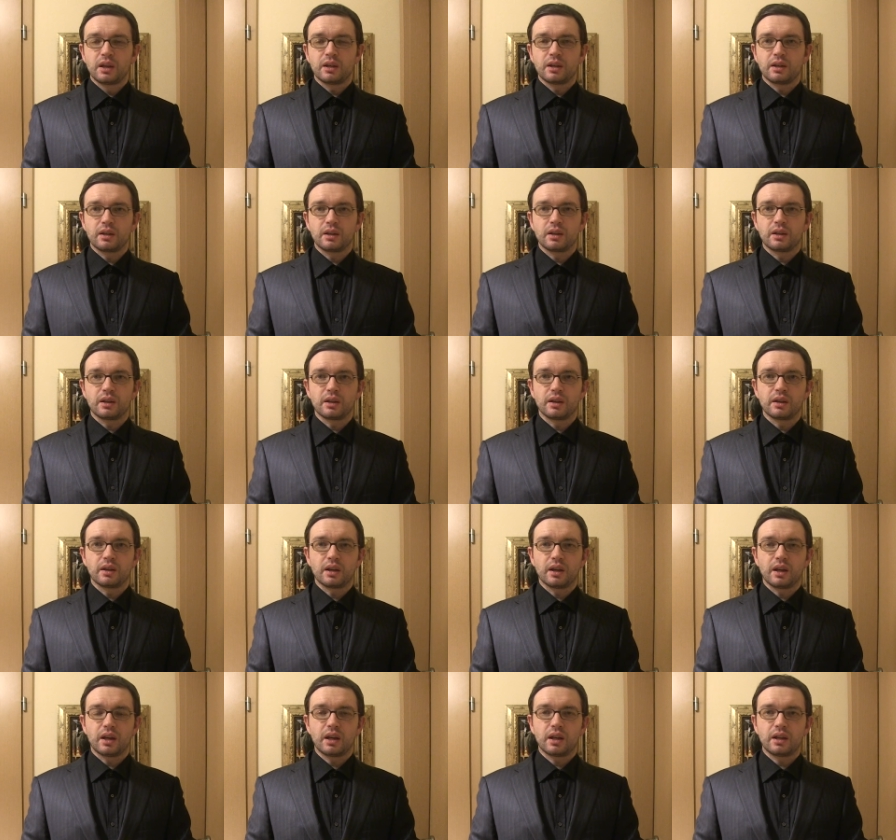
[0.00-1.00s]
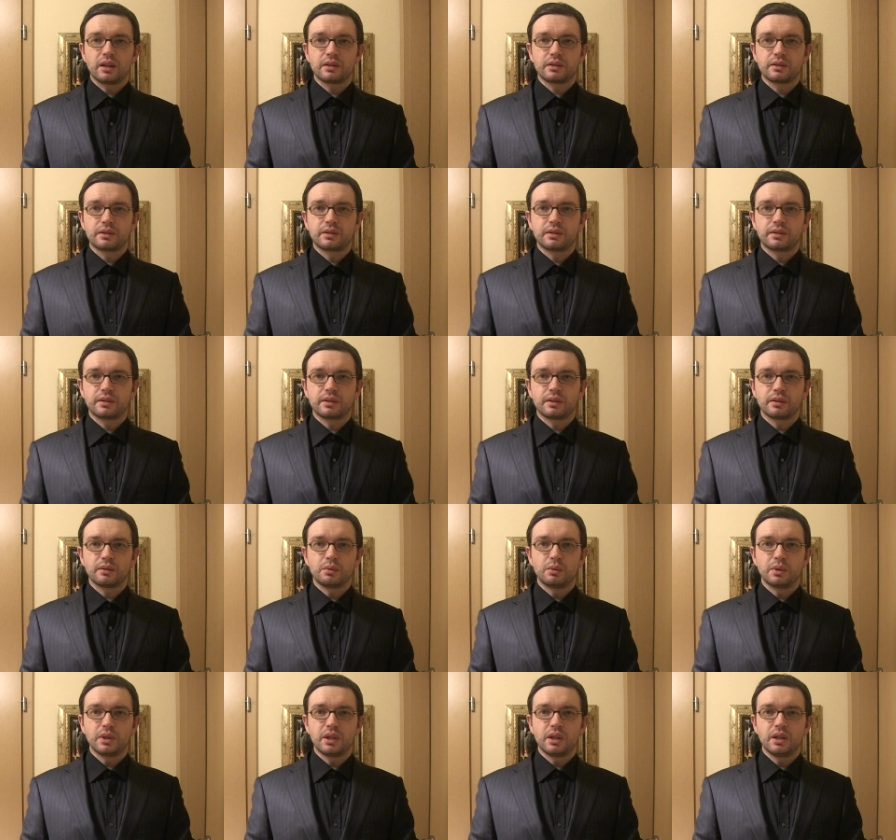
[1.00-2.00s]
uh, and
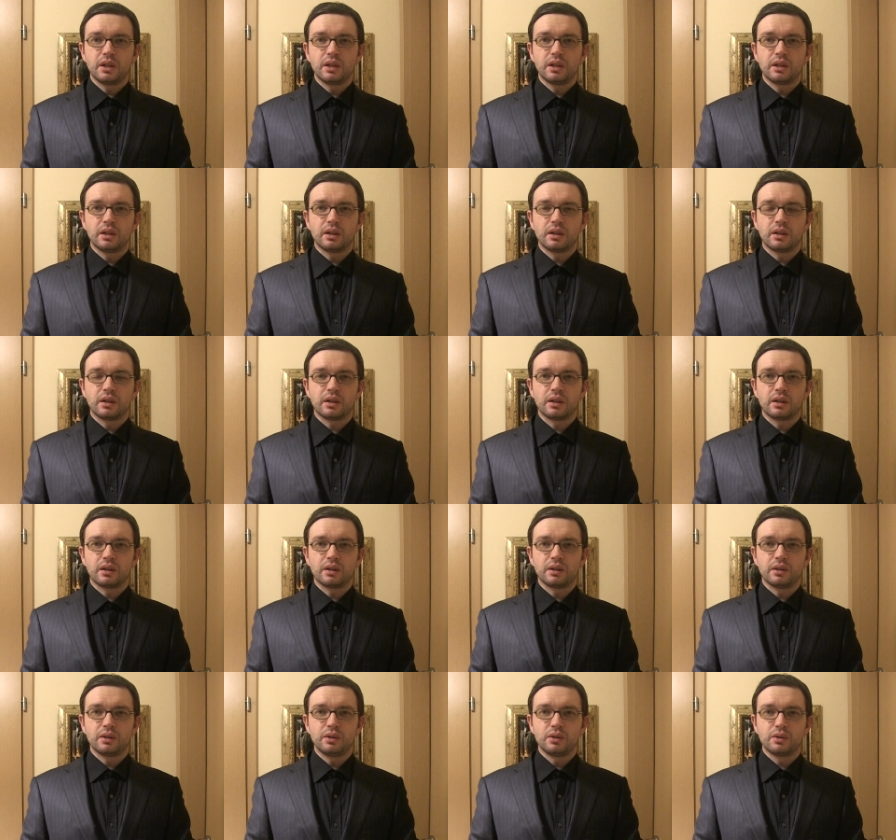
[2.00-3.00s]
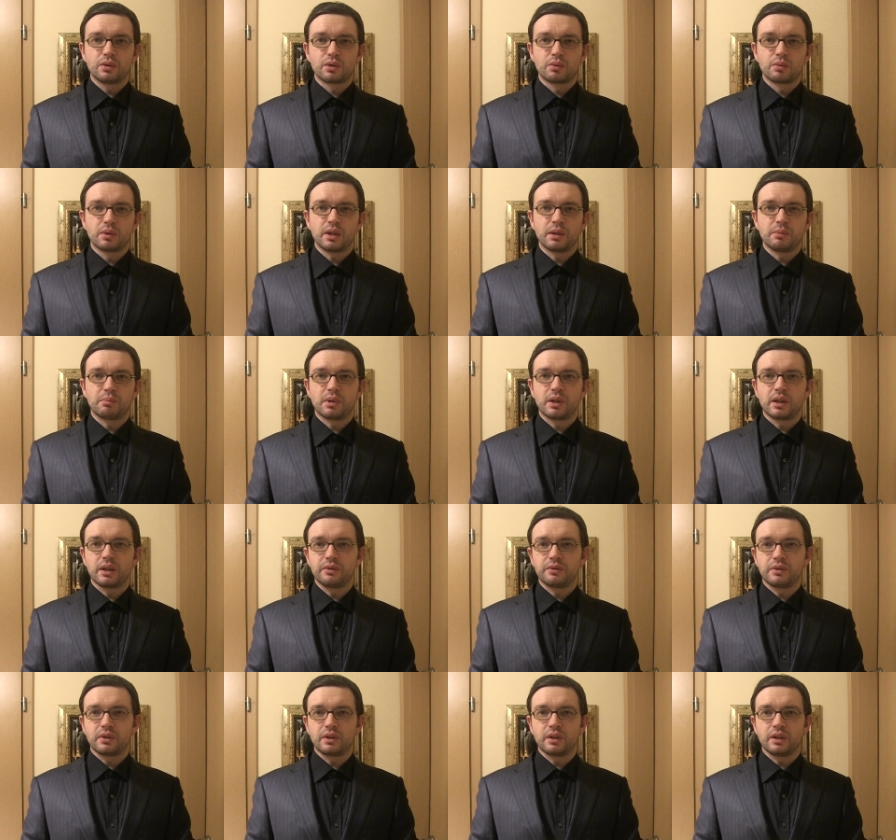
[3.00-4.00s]
we uh, usually play
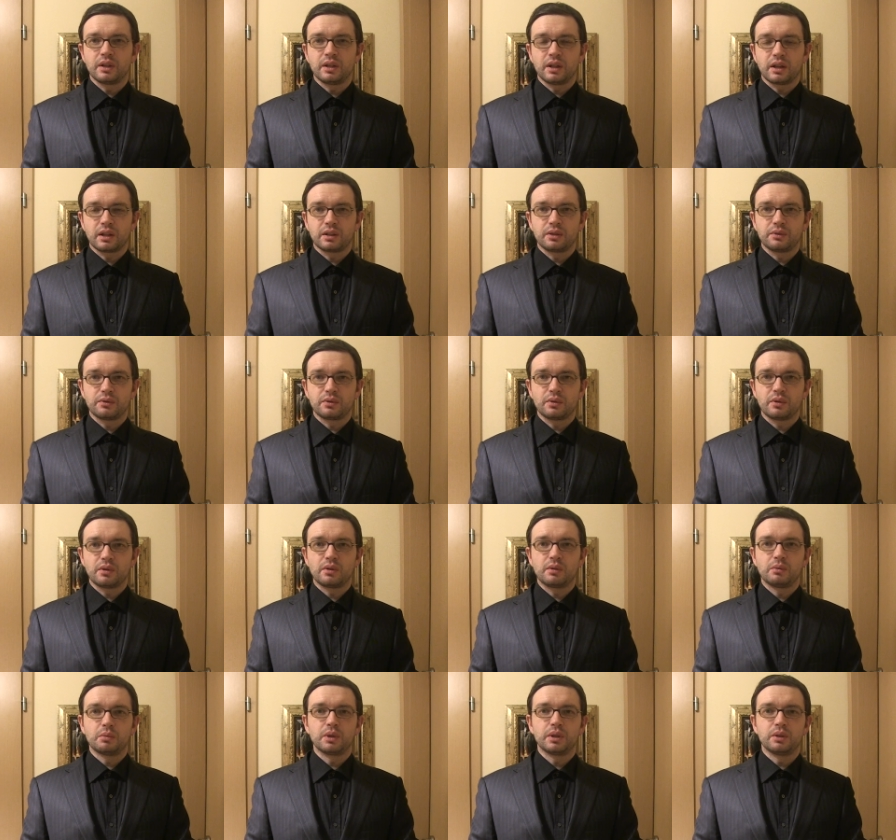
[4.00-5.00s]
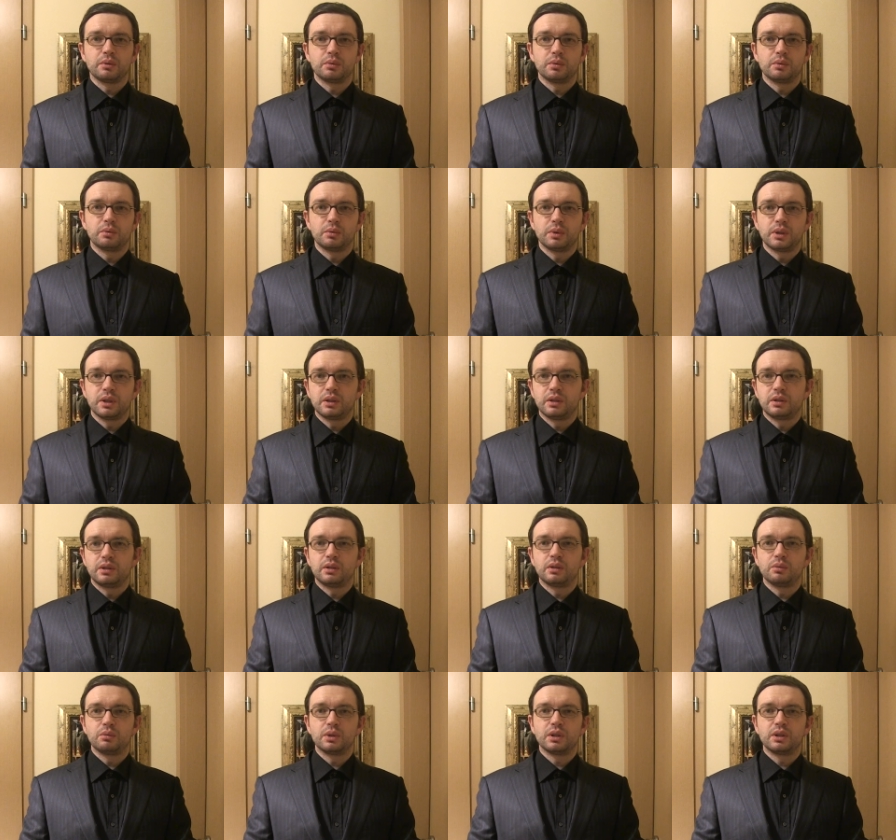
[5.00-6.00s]
very inactive role. We, we,
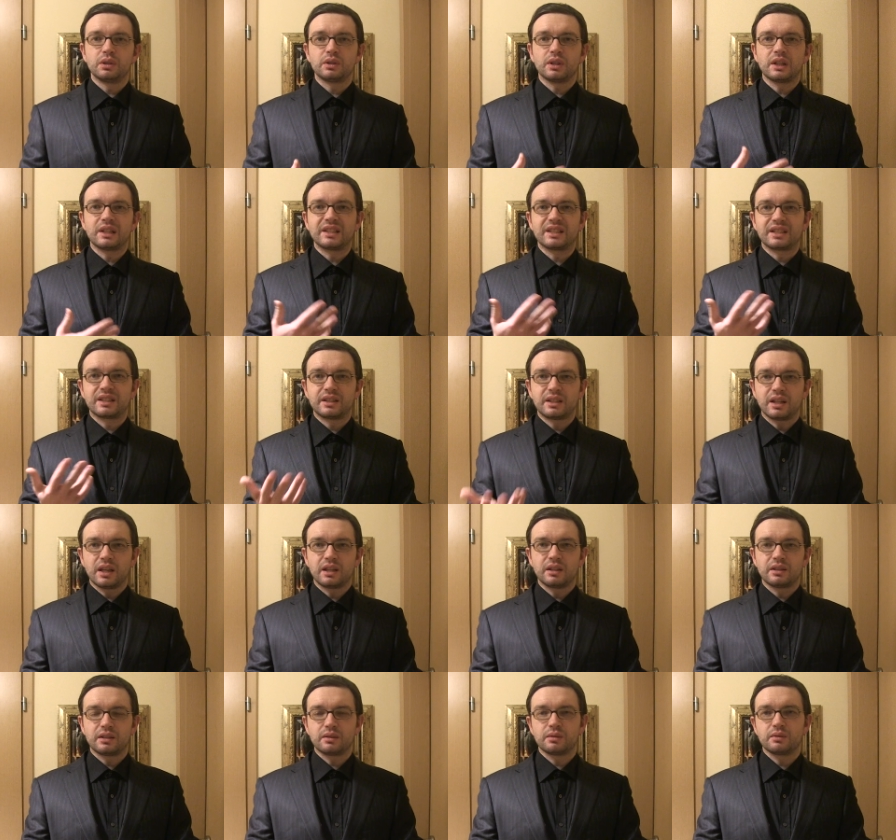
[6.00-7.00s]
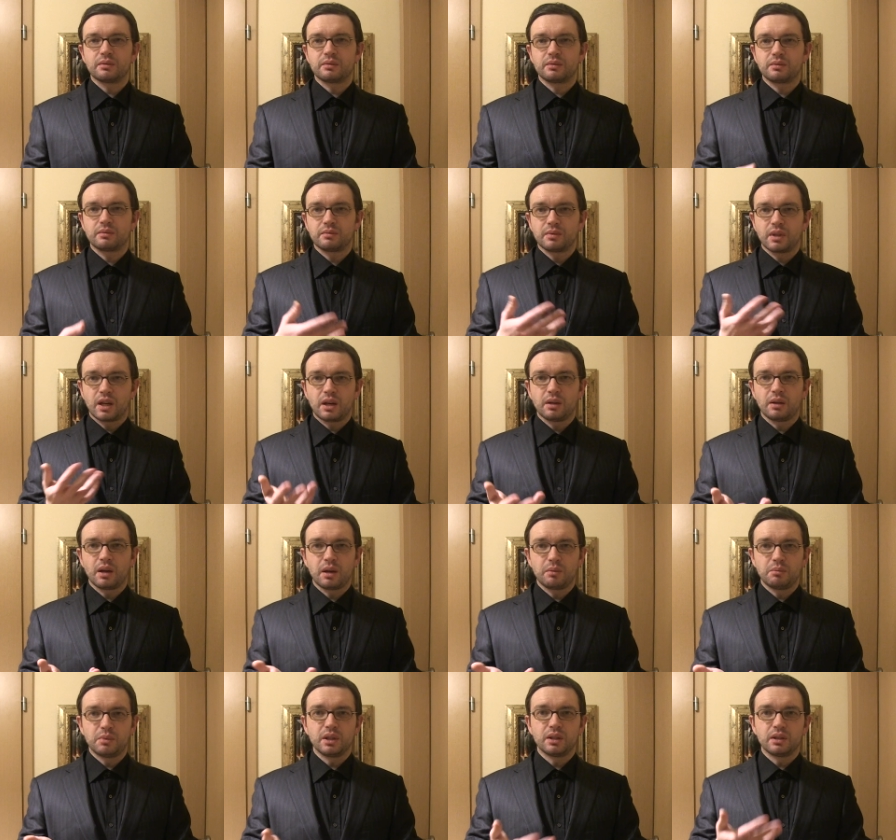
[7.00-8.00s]
we don't understand, I,
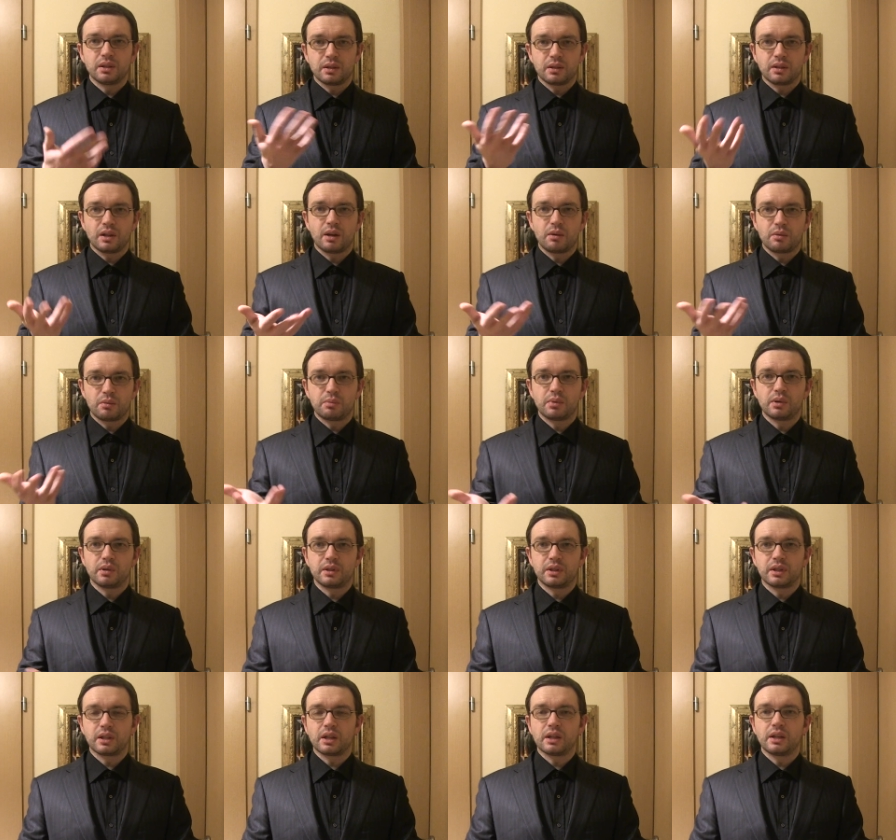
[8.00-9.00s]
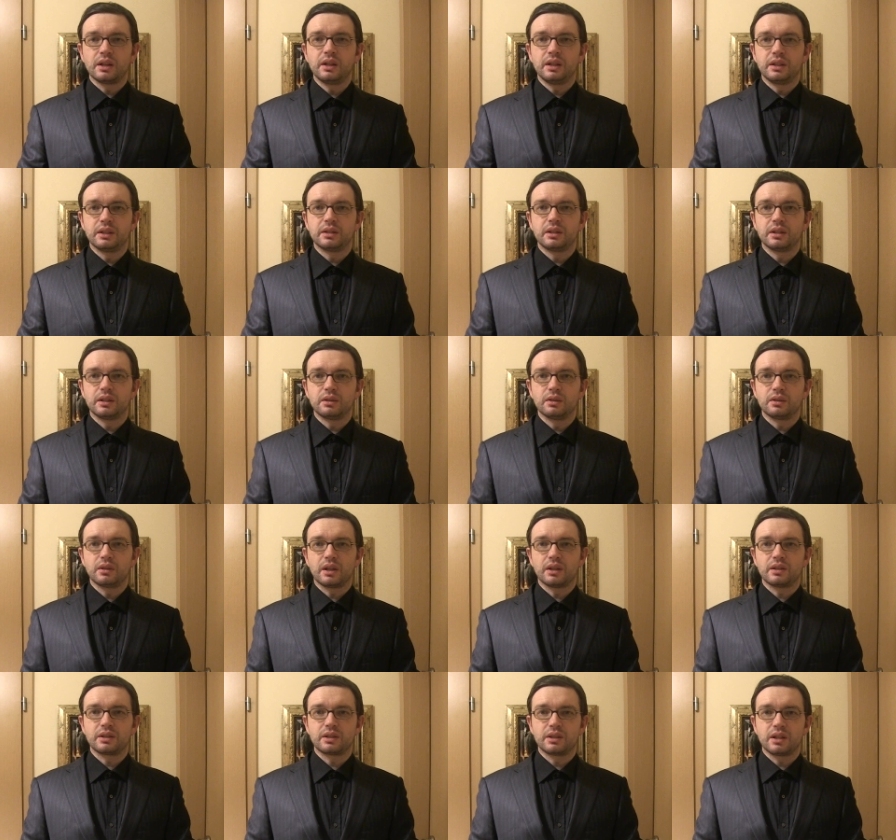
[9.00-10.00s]
I mean the, our political elite, they don't
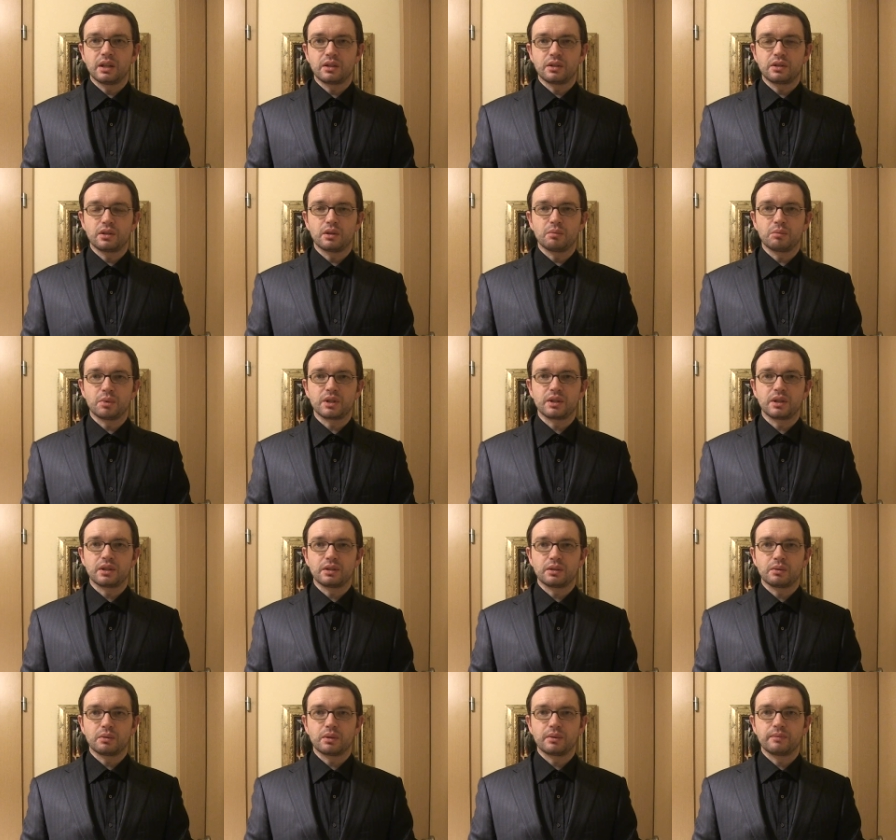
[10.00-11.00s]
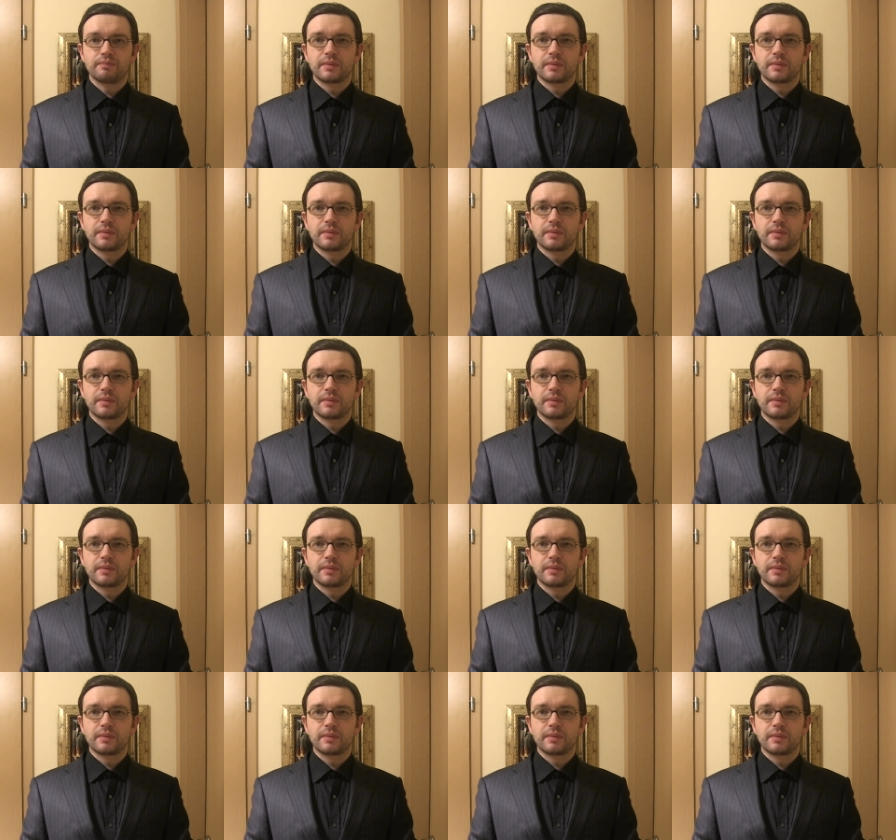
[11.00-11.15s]
understand Germans and so on.